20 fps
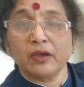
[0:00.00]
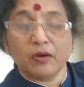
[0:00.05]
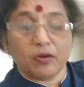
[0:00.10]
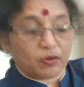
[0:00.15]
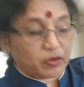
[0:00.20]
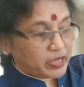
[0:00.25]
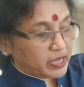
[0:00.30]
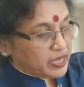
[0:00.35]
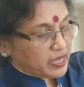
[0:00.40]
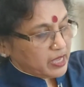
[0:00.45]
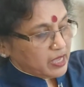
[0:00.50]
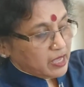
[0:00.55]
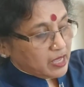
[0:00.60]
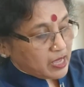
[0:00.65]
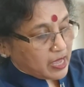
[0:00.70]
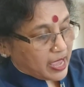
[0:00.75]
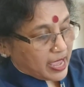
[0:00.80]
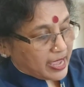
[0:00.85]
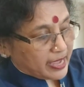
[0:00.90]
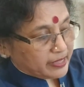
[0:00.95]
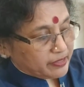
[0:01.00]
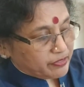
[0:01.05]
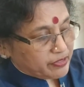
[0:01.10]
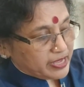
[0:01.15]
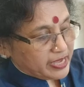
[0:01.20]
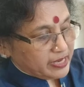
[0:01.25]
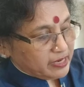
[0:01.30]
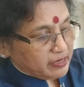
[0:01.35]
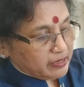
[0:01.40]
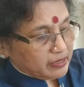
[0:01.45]
Okay. And
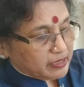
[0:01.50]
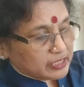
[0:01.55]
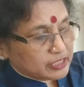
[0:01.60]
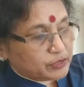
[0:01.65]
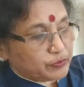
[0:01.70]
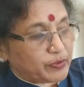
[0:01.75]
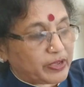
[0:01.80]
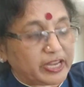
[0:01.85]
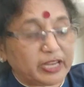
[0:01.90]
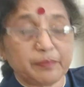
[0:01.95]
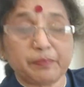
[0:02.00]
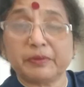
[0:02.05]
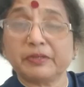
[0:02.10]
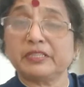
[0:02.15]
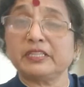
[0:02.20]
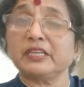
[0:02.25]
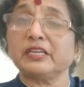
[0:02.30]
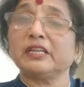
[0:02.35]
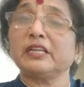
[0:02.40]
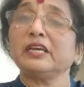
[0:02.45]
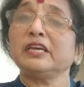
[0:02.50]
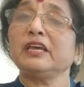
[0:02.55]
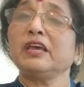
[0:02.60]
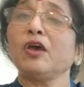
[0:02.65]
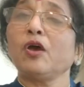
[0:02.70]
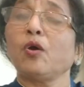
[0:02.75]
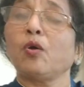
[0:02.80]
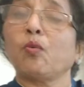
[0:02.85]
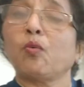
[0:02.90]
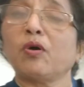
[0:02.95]
then it's very particular.
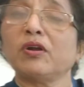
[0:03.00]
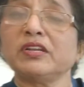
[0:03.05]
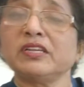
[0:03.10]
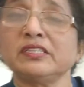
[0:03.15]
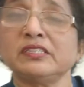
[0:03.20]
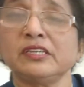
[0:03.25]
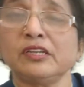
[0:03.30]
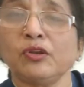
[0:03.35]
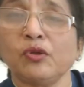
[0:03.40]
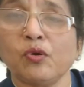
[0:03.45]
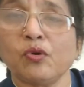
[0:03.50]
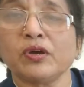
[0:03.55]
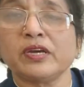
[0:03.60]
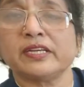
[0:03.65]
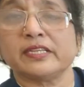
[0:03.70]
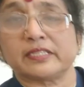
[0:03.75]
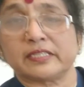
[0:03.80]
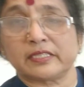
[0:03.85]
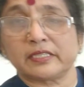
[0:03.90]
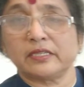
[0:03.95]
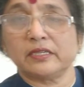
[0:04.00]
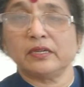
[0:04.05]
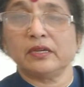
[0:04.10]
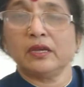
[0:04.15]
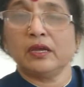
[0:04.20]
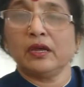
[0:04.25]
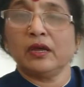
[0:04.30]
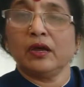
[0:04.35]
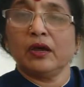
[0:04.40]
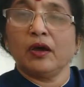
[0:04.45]
What is the locus
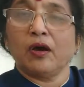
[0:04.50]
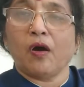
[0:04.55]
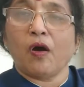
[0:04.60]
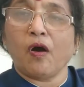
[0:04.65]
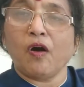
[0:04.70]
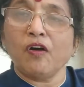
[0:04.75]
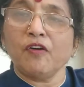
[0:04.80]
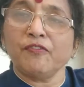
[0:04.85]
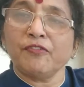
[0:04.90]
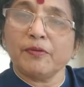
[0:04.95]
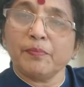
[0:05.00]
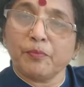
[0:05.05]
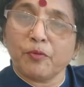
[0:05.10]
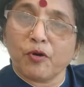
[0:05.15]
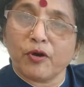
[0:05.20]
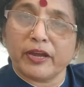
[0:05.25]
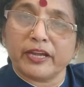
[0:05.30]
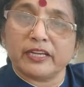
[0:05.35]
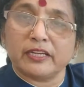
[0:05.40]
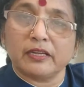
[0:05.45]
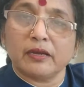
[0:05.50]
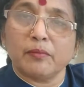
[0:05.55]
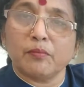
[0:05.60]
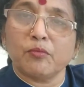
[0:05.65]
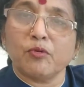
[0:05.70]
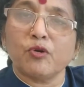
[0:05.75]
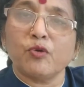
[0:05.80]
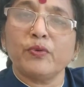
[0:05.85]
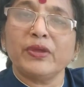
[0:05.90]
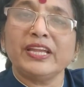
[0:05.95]
of a point
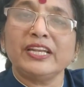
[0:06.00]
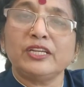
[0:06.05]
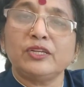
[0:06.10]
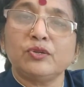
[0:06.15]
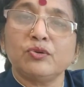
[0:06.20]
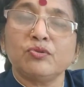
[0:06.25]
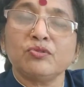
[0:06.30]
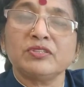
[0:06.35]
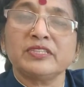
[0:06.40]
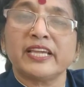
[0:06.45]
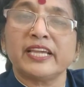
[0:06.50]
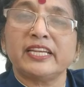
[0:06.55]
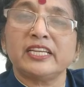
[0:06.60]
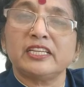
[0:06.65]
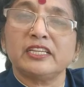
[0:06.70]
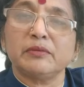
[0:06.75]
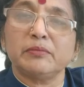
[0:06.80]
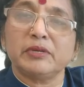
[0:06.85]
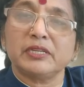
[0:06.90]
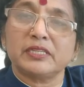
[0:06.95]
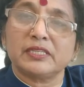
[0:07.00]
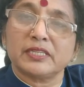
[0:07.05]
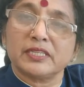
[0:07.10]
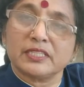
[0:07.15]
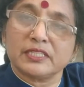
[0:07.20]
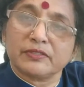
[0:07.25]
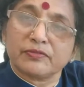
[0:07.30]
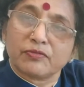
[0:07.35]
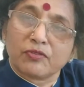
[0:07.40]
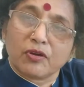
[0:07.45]
moving 2
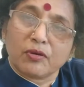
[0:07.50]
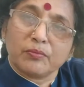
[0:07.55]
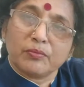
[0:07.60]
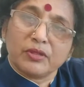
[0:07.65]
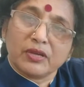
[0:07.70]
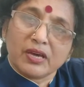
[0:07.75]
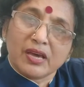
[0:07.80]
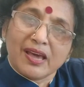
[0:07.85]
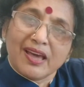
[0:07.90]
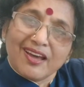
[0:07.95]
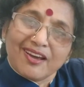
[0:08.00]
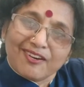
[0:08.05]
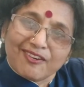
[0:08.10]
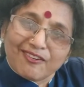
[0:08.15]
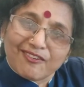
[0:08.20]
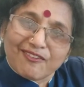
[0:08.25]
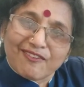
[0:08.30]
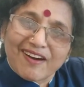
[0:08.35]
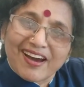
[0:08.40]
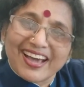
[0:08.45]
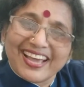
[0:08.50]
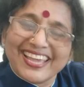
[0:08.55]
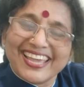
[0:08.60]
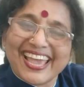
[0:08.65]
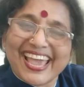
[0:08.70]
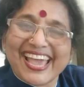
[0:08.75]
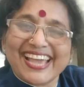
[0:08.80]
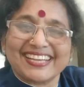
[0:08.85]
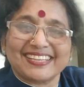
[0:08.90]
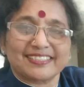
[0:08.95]
centimeters from the
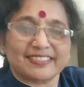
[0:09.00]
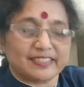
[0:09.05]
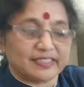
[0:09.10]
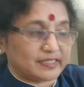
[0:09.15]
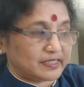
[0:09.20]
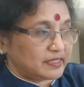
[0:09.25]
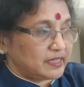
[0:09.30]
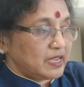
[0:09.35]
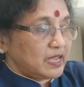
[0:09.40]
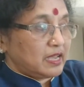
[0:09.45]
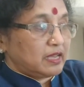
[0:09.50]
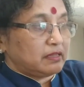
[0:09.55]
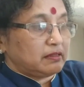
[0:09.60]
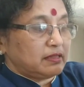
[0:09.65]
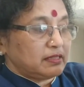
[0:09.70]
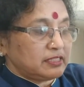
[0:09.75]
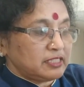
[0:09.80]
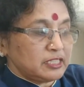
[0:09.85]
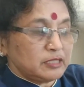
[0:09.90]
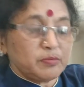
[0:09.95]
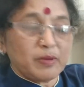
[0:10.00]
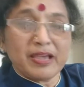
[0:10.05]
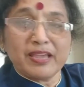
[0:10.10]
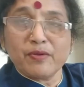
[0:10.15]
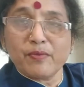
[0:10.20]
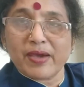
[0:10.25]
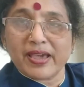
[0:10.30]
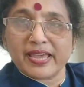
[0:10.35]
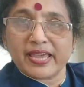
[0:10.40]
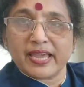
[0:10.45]
y-axis? This is my
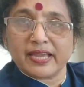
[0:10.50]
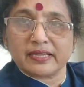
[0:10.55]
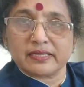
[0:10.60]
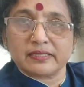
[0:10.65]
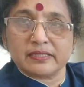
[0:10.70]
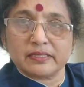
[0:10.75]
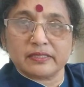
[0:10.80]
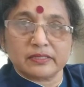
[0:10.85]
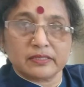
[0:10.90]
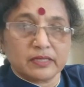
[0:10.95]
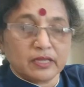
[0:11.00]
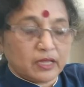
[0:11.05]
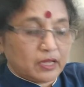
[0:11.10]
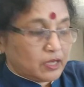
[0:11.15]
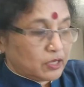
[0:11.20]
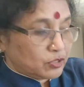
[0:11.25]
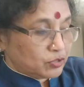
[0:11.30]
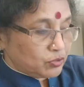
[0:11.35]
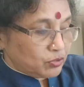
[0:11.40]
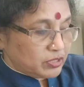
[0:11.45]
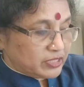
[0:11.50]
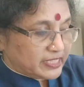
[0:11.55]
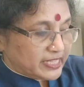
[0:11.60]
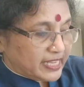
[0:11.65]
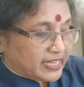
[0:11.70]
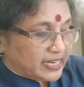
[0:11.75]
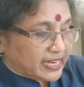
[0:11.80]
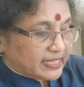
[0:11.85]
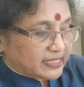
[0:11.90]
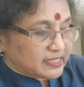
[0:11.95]
y-axis. So
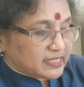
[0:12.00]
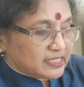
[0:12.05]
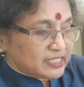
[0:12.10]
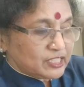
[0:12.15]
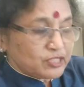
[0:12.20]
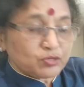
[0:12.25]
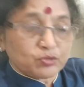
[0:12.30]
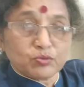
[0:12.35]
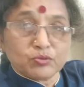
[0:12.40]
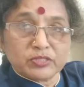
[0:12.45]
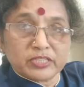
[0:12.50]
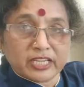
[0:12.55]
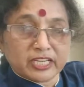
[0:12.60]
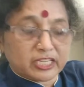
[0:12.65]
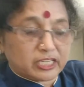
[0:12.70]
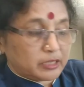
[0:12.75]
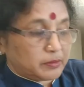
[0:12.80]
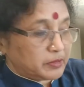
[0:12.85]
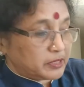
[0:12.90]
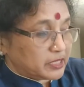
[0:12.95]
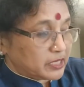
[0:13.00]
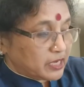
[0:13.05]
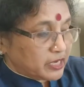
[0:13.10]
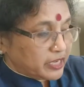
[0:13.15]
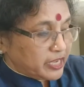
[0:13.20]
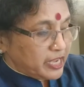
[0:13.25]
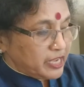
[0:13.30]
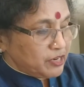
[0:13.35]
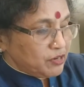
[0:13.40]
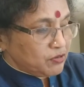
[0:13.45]
say like this is 2 centimeters.
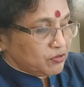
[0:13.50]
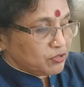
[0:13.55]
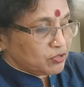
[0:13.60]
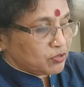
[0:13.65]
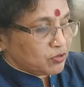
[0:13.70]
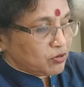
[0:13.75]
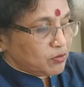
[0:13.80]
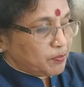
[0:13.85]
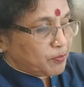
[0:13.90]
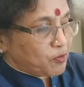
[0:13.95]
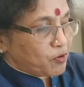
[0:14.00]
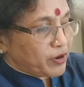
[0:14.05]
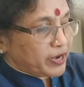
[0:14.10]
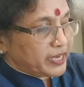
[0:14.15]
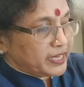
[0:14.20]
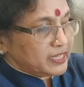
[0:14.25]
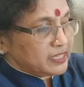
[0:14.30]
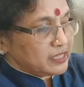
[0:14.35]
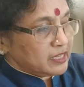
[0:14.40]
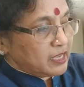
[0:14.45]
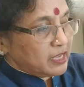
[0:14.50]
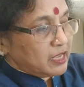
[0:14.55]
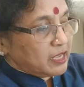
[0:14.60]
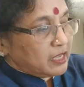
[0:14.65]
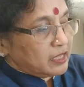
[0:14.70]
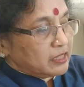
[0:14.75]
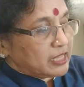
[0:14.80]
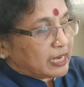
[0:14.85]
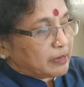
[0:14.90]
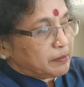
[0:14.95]
Again you show a
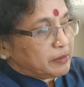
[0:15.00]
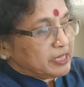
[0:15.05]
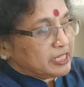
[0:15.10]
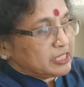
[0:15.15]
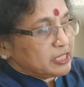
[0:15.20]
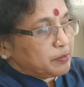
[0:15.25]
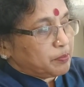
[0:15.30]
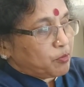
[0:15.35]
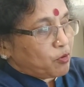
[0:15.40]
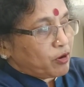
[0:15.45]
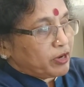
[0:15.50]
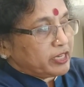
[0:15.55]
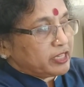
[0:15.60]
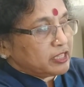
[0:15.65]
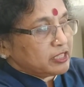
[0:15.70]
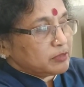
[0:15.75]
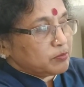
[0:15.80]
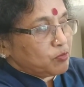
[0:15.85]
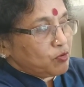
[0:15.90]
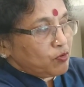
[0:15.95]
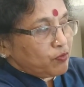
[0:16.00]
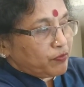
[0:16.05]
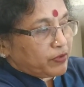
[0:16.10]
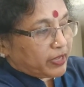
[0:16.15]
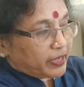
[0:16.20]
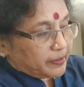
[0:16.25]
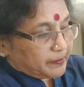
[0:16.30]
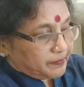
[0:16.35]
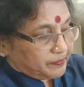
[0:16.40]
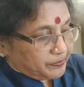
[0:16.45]
point. That means the point is
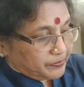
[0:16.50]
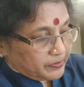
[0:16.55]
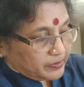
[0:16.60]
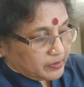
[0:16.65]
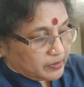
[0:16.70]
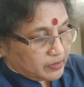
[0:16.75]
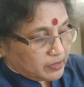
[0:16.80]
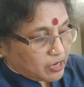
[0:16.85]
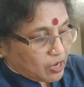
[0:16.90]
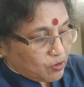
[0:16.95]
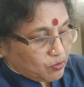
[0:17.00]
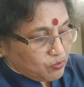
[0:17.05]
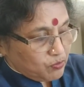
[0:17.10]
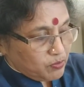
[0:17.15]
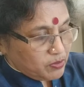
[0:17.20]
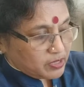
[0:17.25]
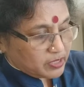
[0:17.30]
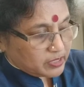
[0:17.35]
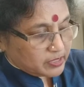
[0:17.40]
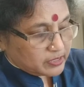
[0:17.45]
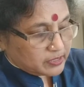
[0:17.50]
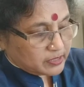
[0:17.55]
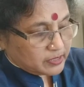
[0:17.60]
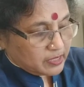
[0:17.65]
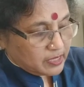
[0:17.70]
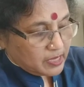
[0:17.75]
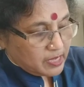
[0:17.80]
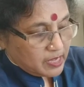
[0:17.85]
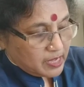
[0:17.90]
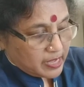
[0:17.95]
moving
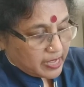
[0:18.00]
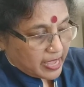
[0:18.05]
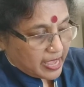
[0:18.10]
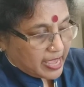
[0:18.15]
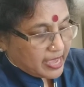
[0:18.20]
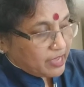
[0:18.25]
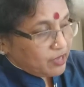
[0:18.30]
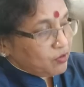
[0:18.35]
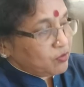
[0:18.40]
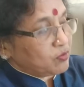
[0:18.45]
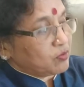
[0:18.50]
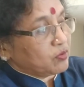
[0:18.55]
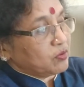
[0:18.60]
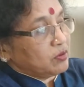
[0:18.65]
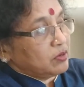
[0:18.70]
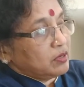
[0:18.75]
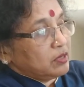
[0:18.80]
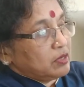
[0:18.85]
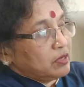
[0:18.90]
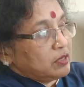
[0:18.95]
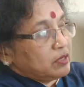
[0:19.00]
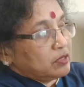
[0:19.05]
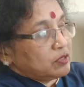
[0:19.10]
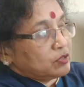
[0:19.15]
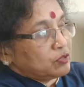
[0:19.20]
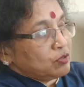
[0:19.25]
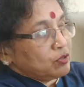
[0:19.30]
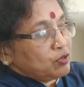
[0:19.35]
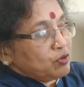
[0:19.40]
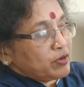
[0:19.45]
downwards. Arrow.
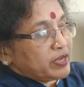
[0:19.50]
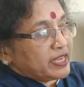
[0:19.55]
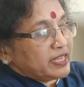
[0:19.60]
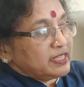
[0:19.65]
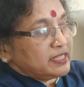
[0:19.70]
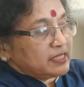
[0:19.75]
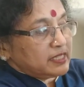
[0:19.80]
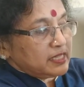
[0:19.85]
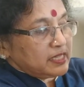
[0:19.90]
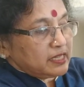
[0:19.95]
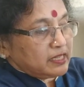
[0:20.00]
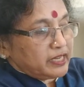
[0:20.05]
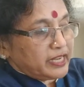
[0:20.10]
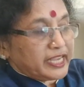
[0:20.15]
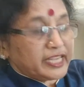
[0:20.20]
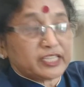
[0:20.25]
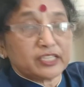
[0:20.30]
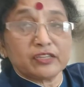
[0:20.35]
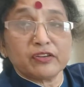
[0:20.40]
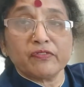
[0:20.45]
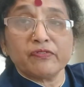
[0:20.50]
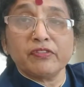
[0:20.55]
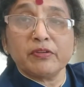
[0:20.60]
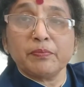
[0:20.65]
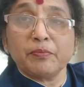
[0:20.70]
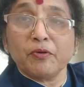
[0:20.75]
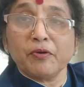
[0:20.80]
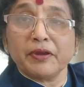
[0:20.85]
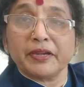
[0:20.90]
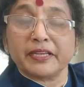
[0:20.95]
So you can see a nature of the
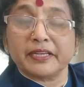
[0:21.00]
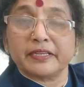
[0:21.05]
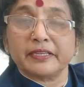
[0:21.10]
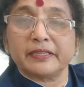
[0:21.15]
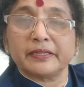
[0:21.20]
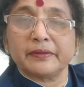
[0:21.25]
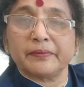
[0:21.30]
point.